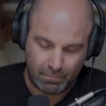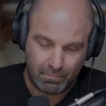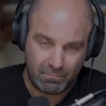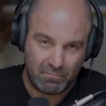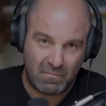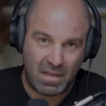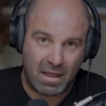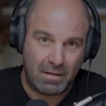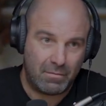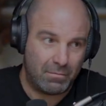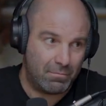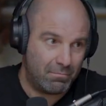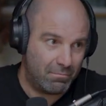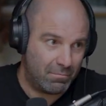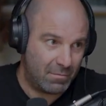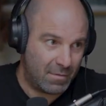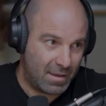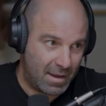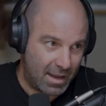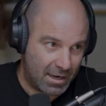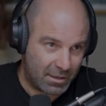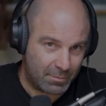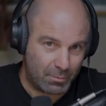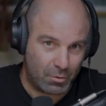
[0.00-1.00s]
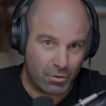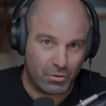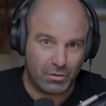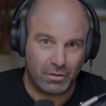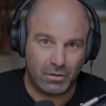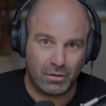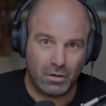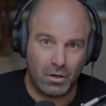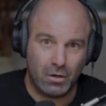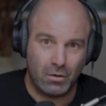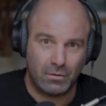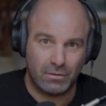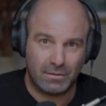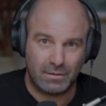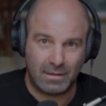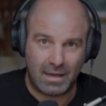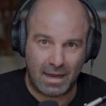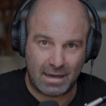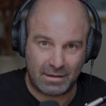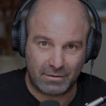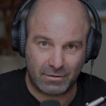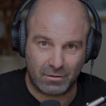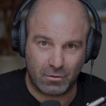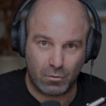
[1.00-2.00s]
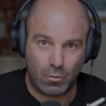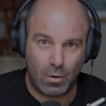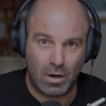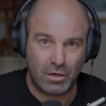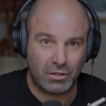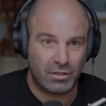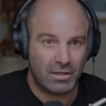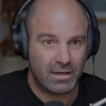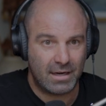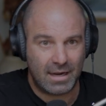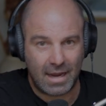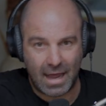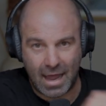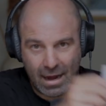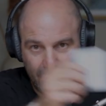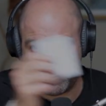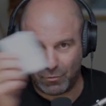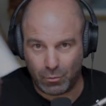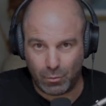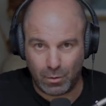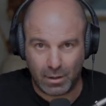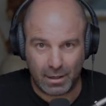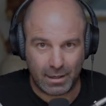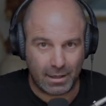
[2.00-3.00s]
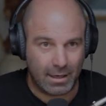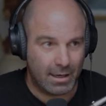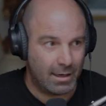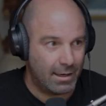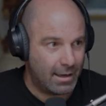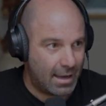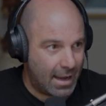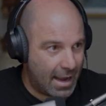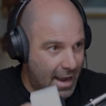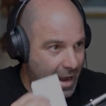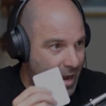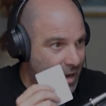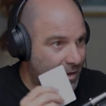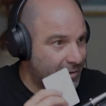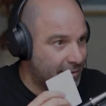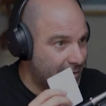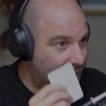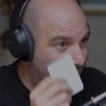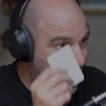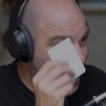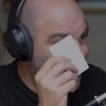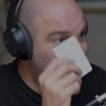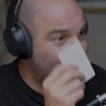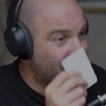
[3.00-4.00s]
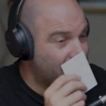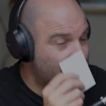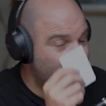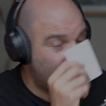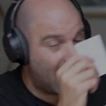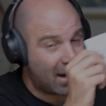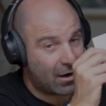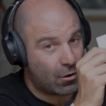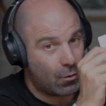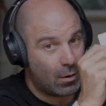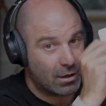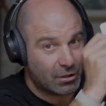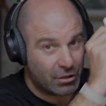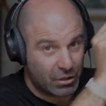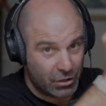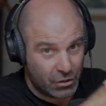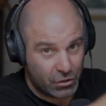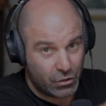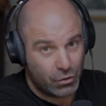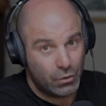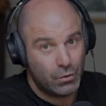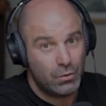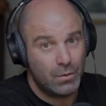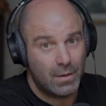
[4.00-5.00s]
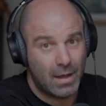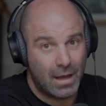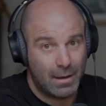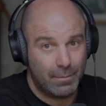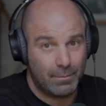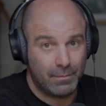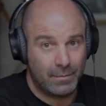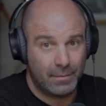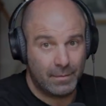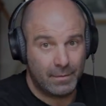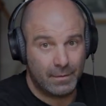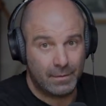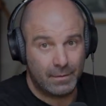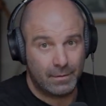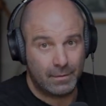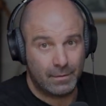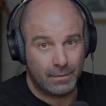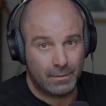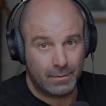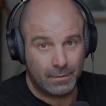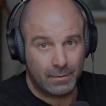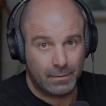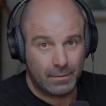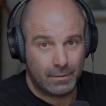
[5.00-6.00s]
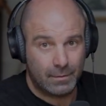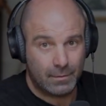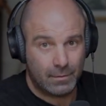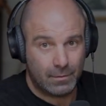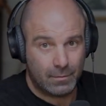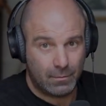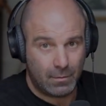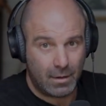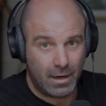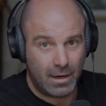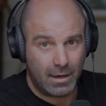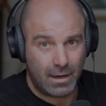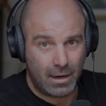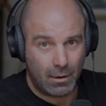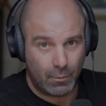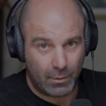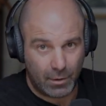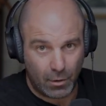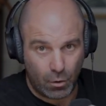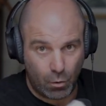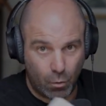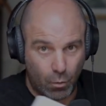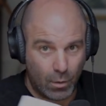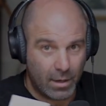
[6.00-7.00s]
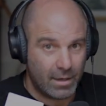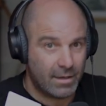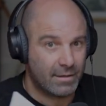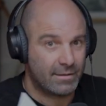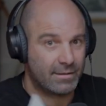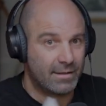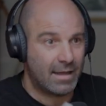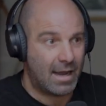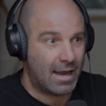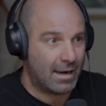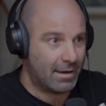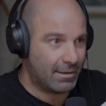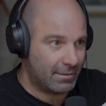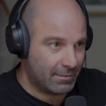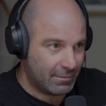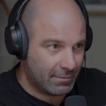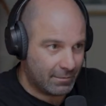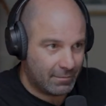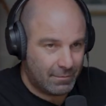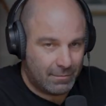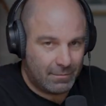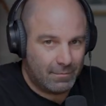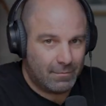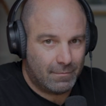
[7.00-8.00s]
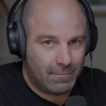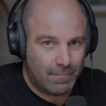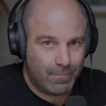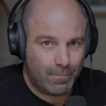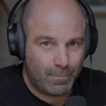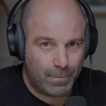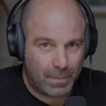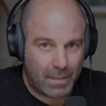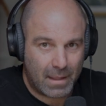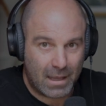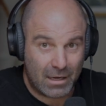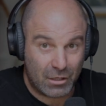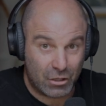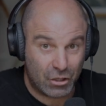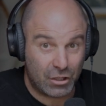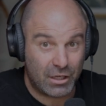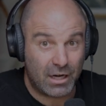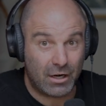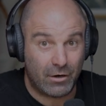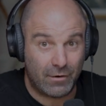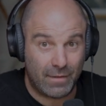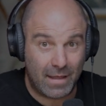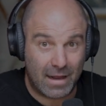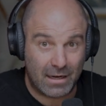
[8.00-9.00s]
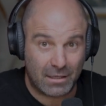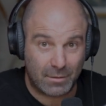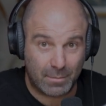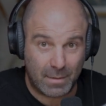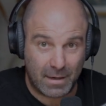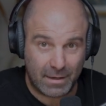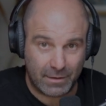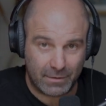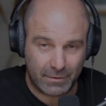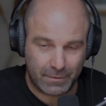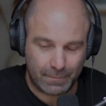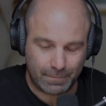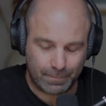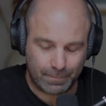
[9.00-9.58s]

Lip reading: Then the next person goes, asks a question, and everyone again answers that question to them, right? And we all witness that and share in that space.